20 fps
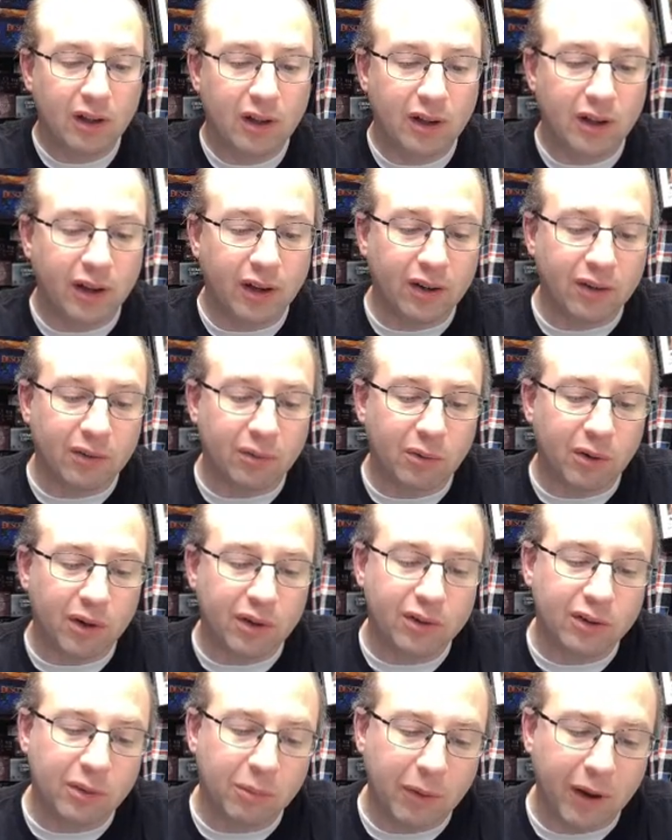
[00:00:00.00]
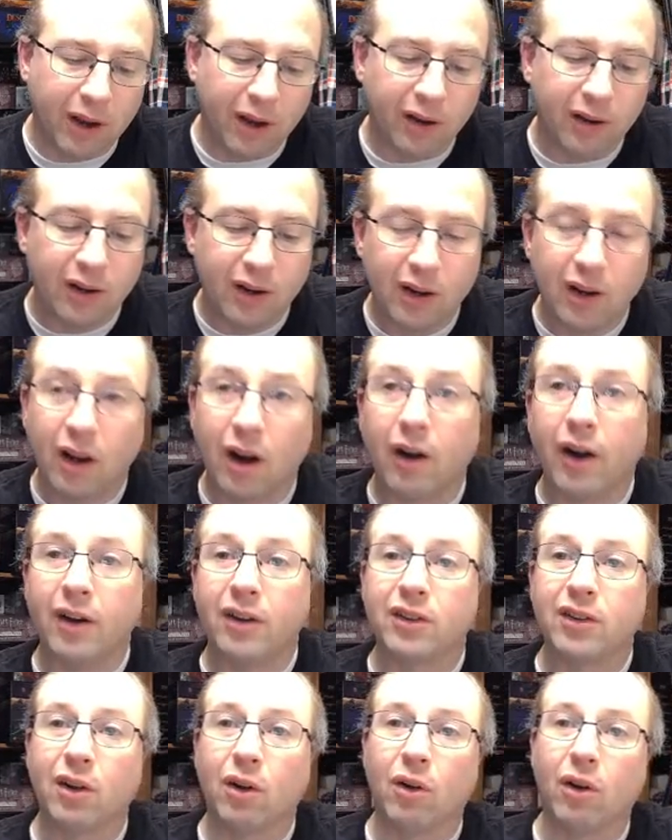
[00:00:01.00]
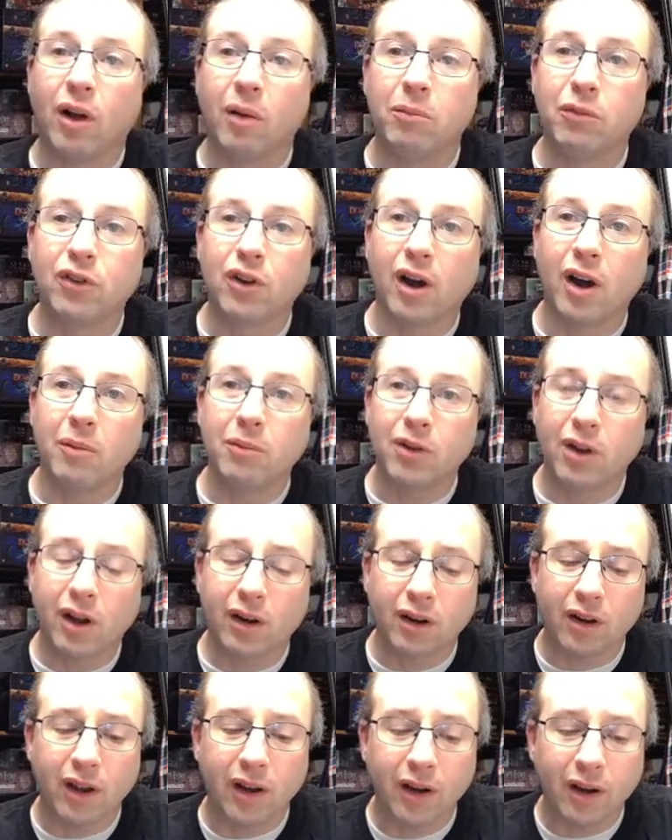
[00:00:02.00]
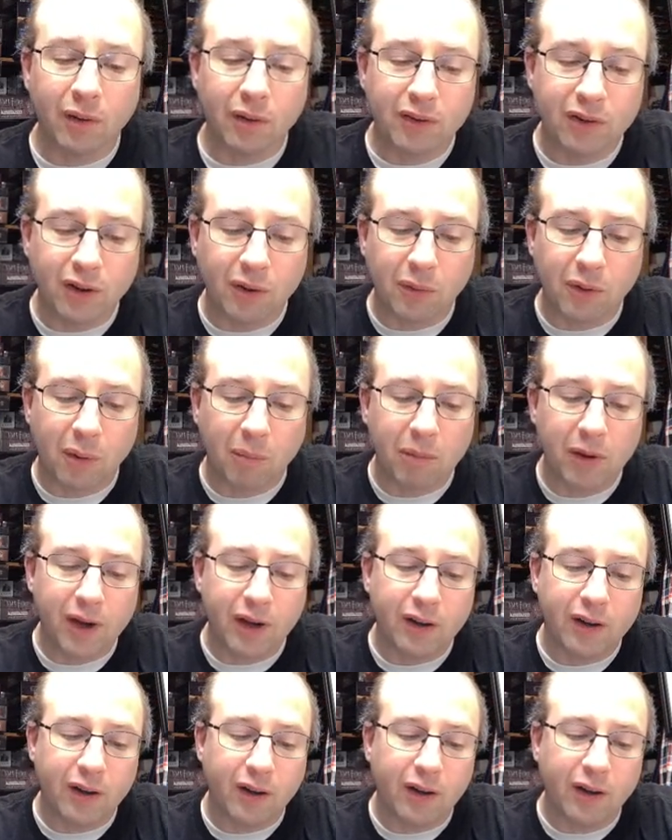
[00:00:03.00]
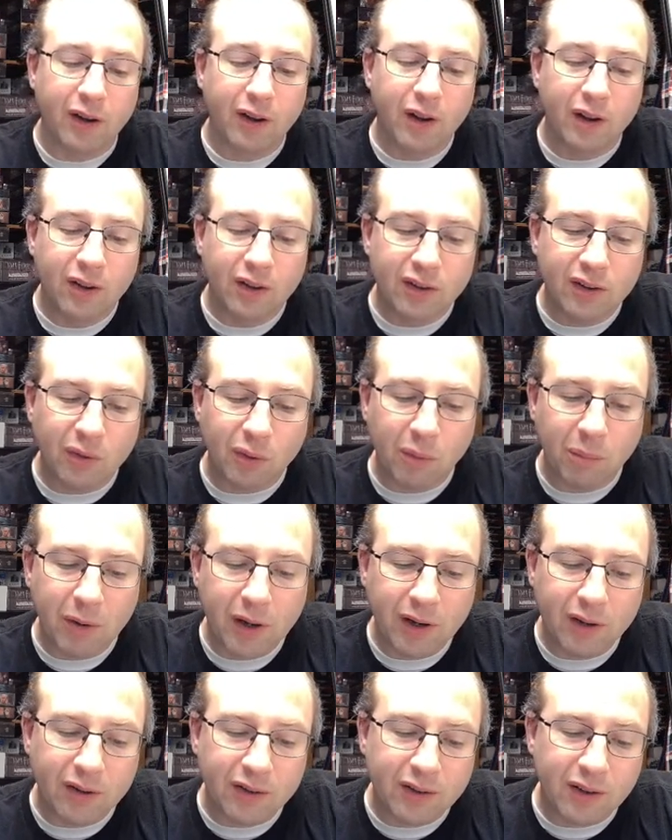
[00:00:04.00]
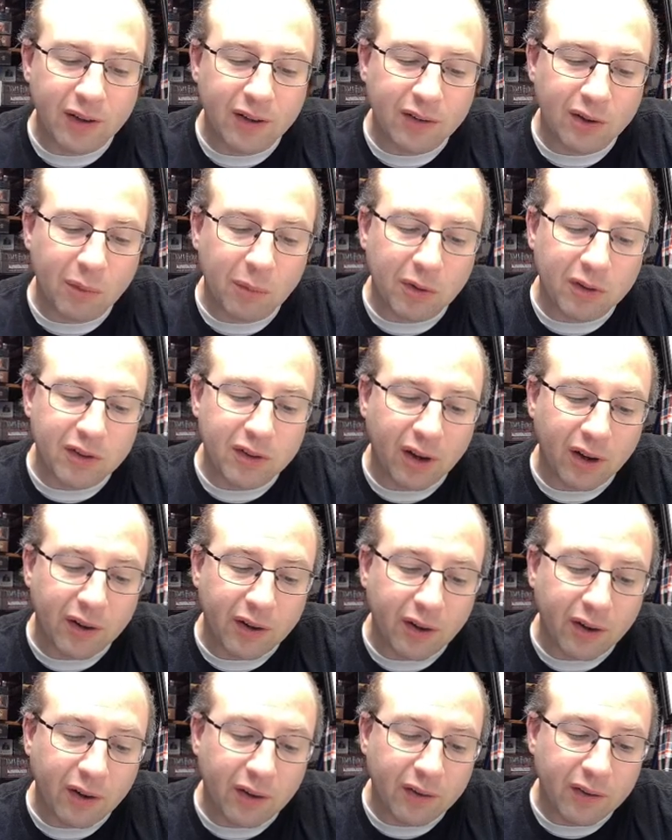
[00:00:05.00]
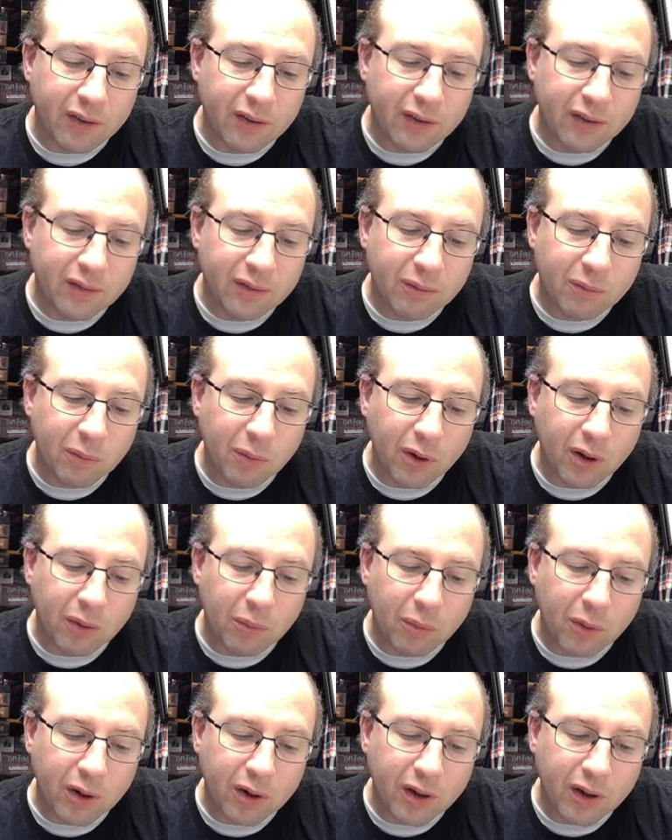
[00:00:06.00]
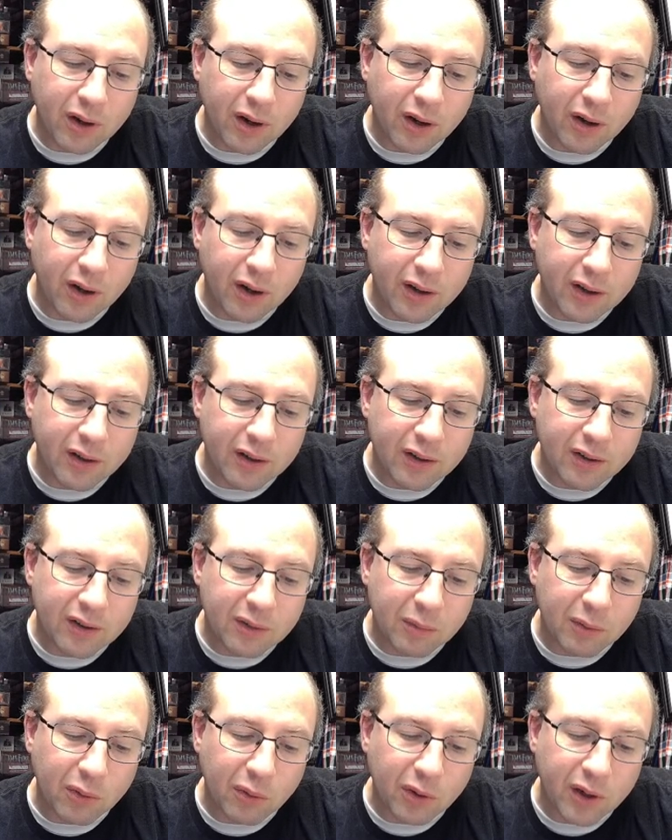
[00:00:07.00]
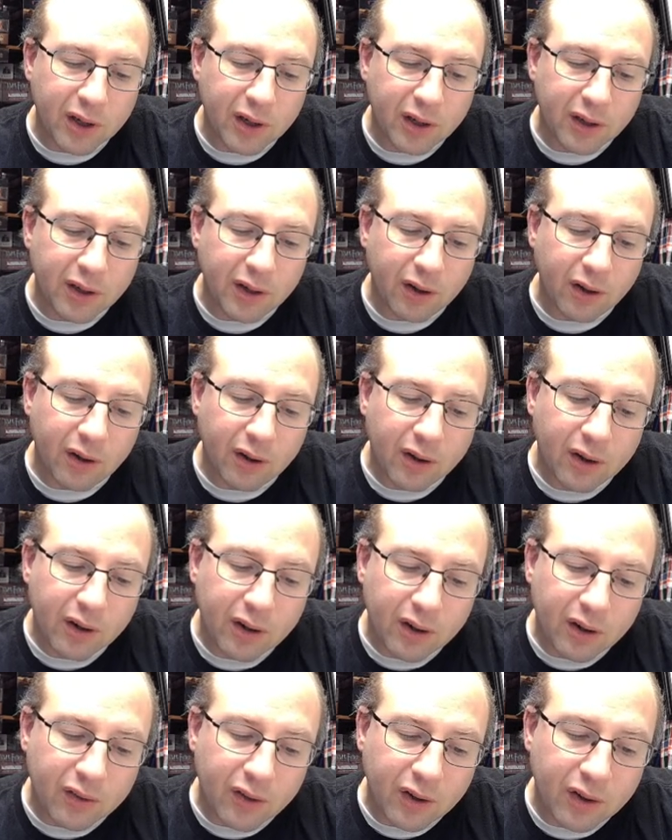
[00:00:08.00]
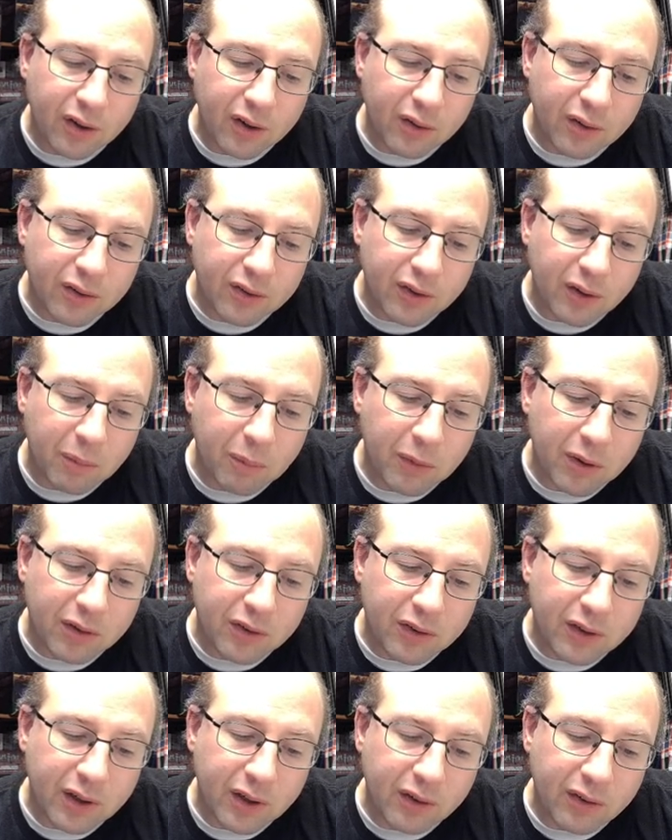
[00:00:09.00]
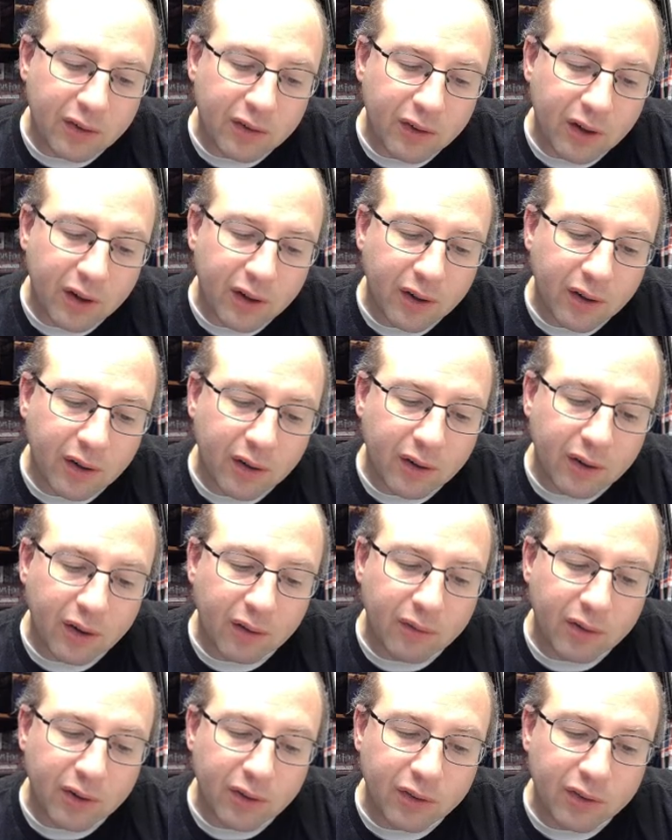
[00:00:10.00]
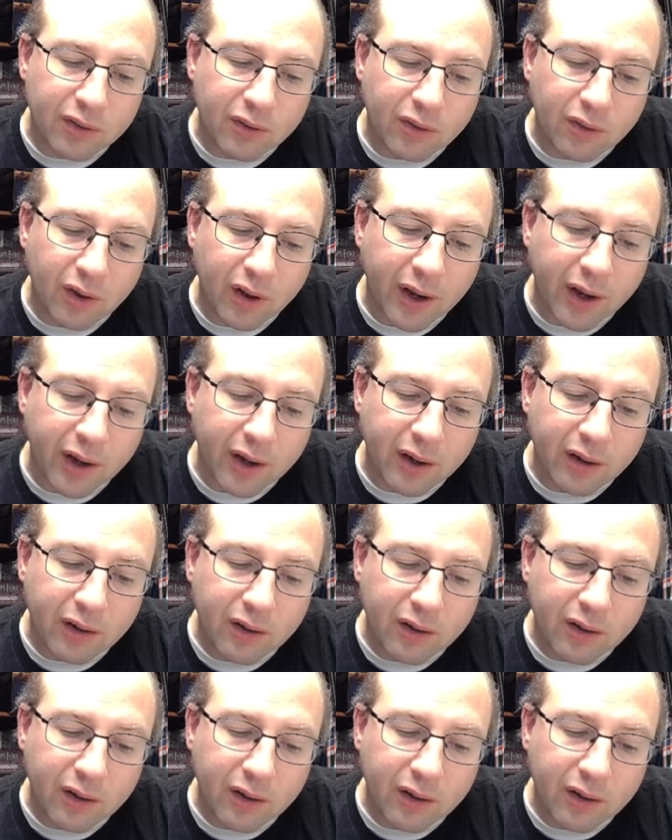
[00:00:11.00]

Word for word: and it's really too bad. All right, so I'm sorry. I'm talking a lot. Now I'm telling when I'm painting here. So we're painting this. He's almost done here. We're working on. I need to get some green in here. I noticed I missed the inside here of his leg.